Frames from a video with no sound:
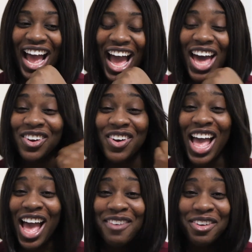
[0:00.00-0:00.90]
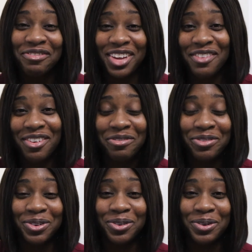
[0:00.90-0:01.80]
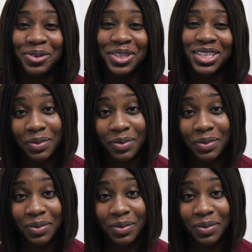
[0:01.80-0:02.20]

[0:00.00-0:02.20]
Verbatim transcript: I don't have a favorite food.